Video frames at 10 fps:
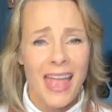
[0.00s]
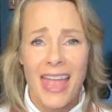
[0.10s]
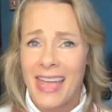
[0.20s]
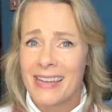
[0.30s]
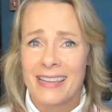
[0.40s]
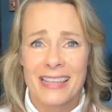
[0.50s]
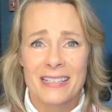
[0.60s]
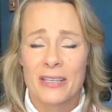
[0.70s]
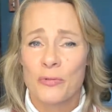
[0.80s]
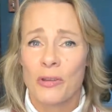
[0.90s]
And
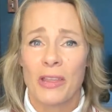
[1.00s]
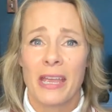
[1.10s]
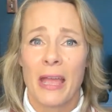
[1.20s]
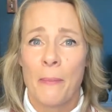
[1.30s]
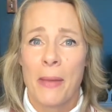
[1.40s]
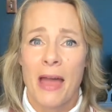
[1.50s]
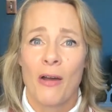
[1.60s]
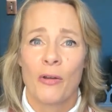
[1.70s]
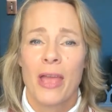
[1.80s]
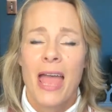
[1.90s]
this is really
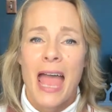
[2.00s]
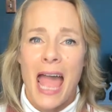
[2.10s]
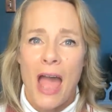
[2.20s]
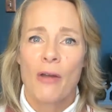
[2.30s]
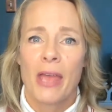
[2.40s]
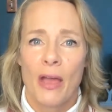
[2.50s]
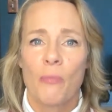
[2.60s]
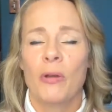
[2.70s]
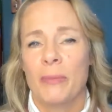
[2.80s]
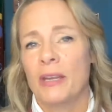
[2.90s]
about how to
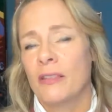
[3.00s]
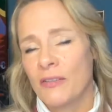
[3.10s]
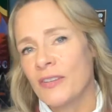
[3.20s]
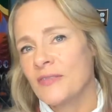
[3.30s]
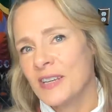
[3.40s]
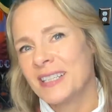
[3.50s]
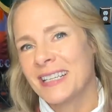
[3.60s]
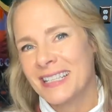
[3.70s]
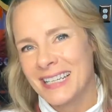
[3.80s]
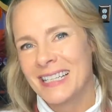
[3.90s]
help women in their 50s,
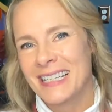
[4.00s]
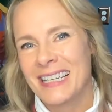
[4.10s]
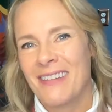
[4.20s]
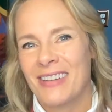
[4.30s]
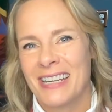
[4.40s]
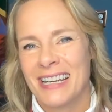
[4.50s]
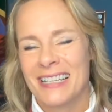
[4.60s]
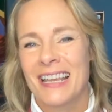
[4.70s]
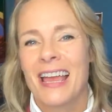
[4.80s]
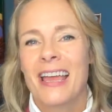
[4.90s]
60s, and
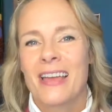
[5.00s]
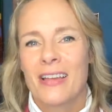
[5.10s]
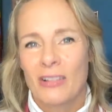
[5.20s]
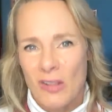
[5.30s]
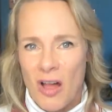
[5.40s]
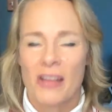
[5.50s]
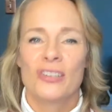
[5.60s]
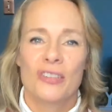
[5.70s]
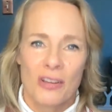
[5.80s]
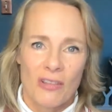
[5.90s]
70s
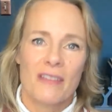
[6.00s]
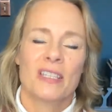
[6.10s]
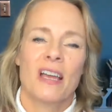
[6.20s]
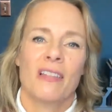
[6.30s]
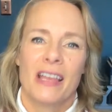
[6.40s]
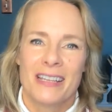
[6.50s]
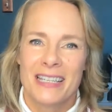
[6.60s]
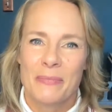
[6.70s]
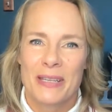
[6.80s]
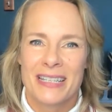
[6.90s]
launch their lifestyle
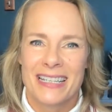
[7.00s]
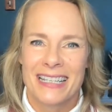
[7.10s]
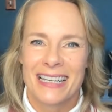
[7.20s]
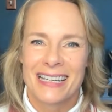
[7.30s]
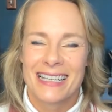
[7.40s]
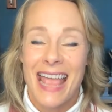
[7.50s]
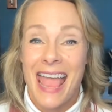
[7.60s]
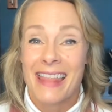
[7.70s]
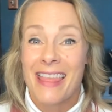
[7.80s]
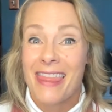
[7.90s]
legacy businesses.
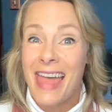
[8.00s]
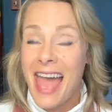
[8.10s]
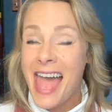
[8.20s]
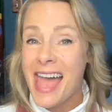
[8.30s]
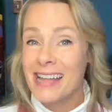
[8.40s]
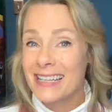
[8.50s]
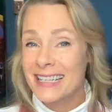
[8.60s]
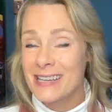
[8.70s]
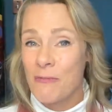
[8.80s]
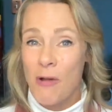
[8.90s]
And
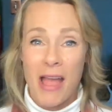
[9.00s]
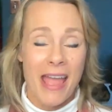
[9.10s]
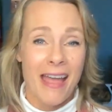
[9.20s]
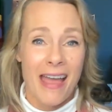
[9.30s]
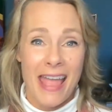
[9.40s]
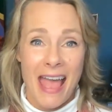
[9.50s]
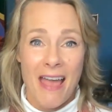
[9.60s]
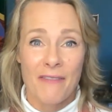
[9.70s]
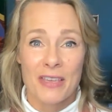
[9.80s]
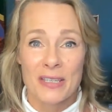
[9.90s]
that's why I
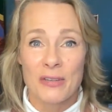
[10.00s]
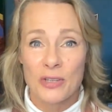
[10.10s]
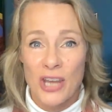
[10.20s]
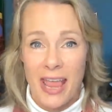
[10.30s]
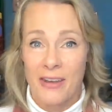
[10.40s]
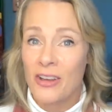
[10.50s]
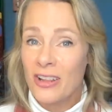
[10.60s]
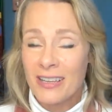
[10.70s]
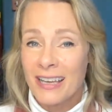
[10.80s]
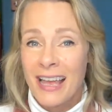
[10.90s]
have this new
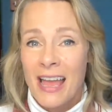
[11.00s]
channel.